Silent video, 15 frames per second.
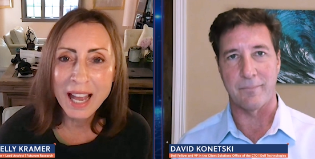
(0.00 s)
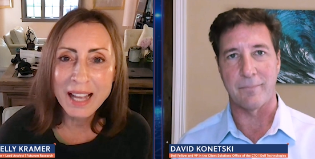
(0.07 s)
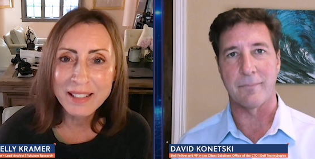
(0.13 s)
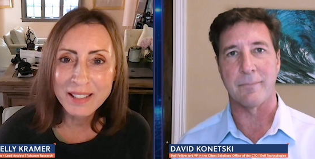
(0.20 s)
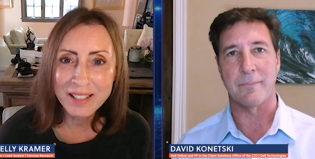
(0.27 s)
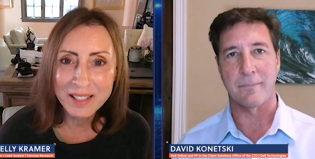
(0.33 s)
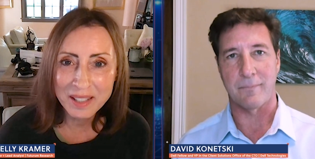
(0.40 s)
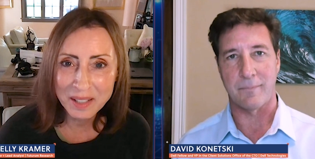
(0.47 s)
Speaker 1: as
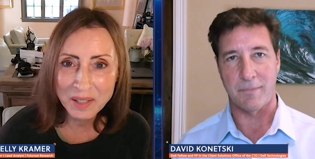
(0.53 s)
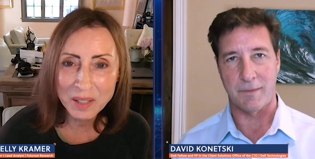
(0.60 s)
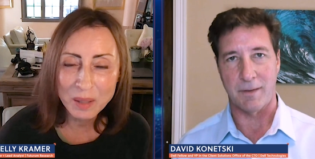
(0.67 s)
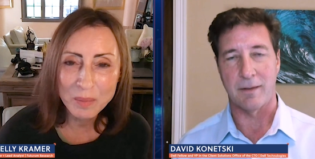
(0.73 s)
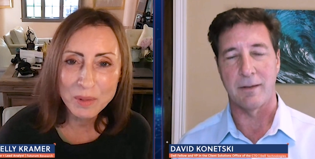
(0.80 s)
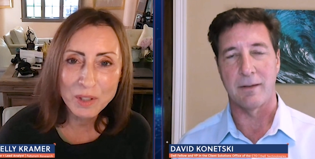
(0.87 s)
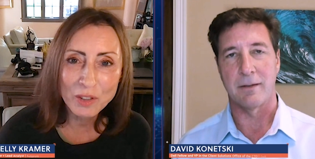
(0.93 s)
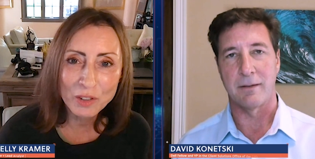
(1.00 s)
the
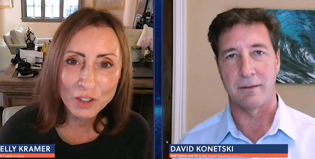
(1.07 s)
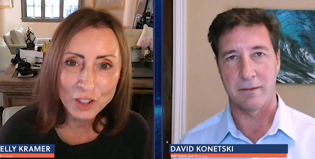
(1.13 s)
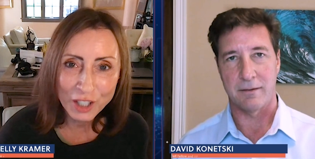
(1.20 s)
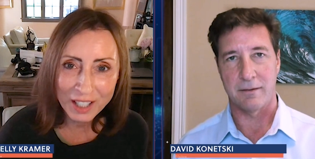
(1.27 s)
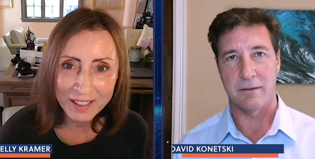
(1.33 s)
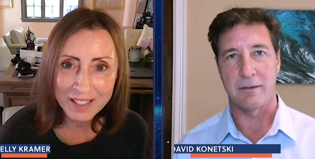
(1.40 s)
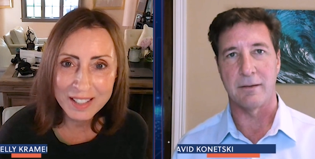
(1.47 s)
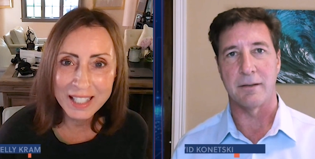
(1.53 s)
systems look
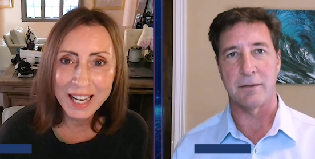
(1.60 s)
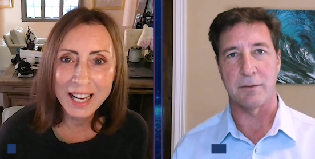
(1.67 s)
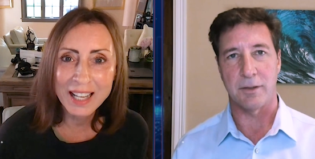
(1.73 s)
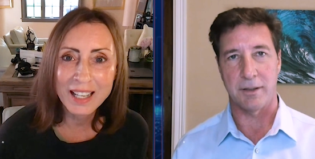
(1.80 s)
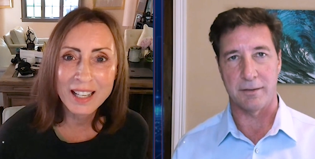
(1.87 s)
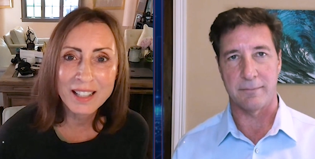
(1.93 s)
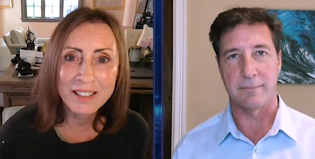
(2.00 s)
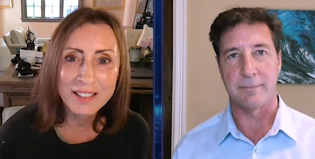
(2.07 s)
at the
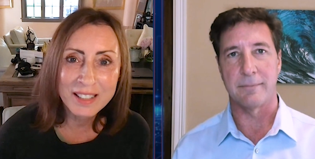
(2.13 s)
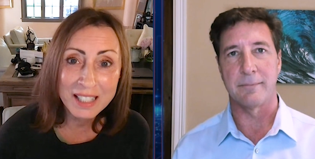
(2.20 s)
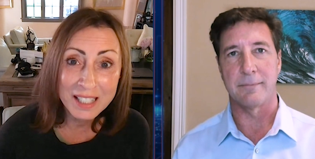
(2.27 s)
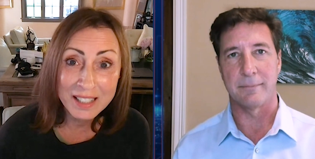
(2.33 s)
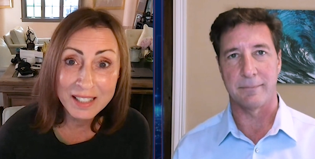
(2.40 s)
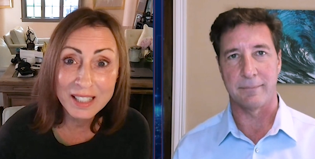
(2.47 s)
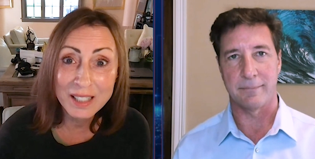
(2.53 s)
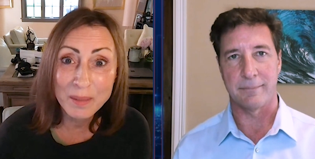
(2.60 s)
data
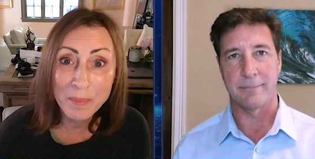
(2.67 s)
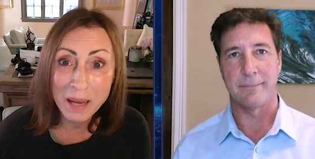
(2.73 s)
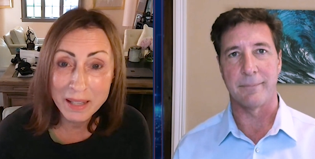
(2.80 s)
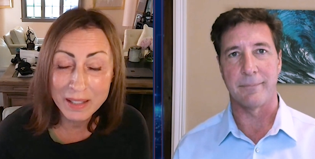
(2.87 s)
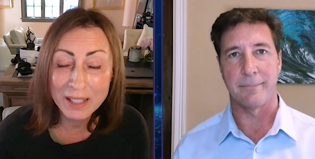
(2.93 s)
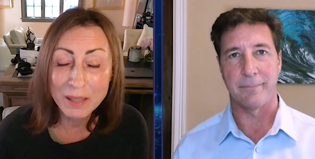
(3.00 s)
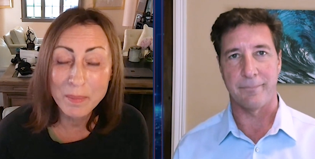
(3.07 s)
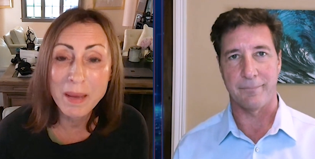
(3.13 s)
sees these ma-
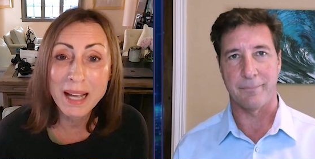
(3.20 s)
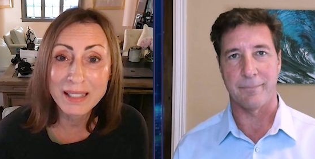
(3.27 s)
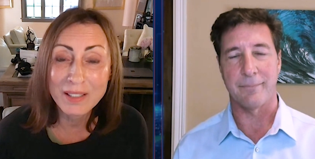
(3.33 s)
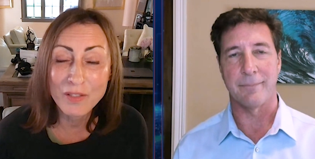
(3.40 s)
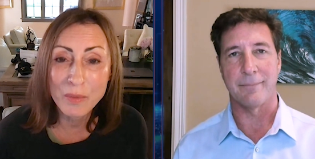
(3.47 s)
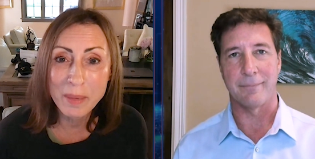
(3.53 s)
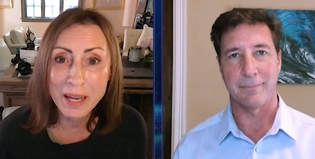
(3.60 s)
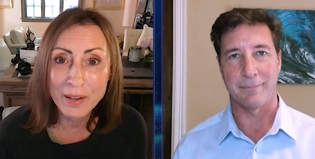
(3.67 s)
this massive
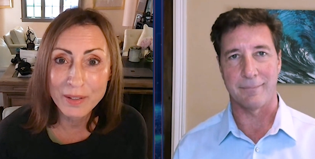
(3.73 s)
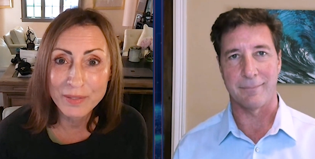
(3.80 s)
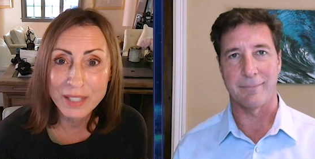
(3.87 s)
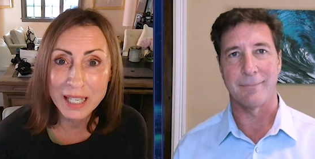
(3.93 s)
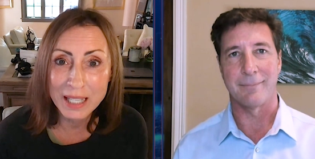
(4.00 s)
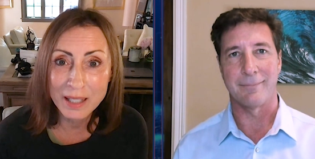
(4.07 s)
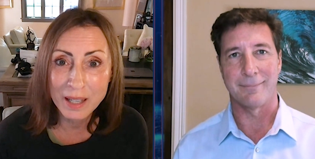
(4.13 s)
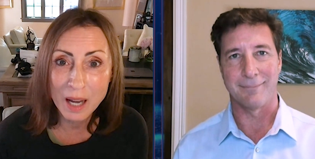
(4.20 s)
amount of
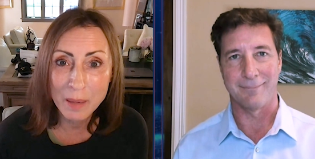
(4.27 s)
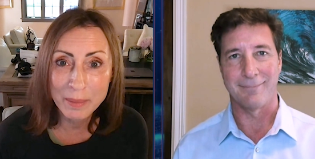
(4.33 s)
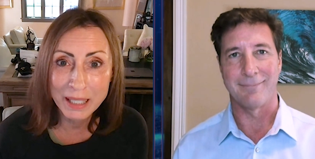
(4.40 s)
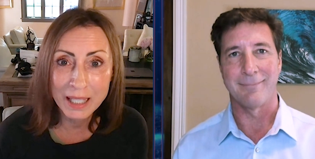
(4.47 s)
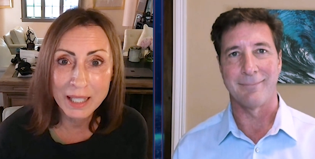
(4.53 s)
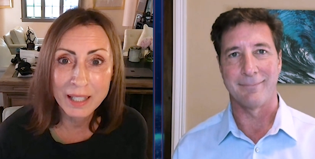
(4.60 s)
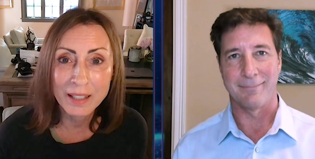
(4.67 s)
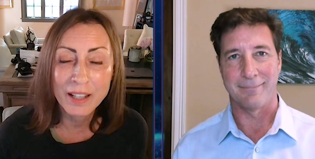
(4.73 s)
data coming
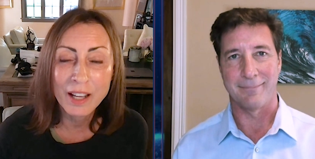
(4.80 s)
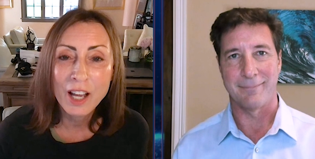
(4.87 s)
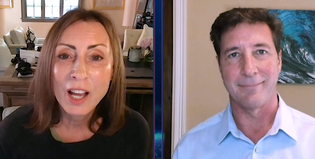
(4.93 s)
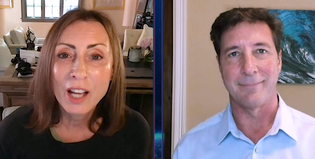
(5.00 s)
in